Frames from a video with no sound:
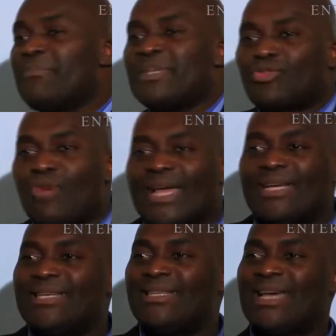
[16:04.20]
Mom is
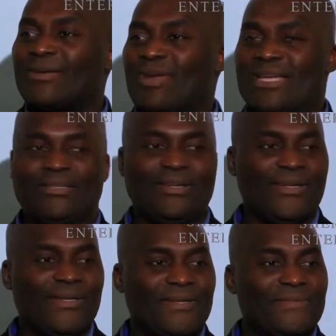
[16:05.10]
crying, kids are crying.
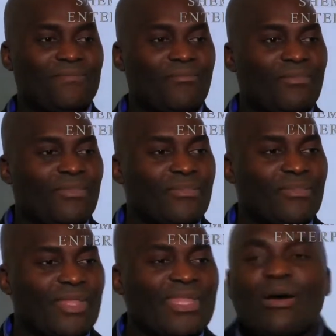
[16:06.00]

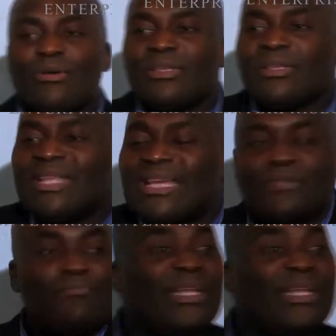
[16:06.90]
Now, it doesn't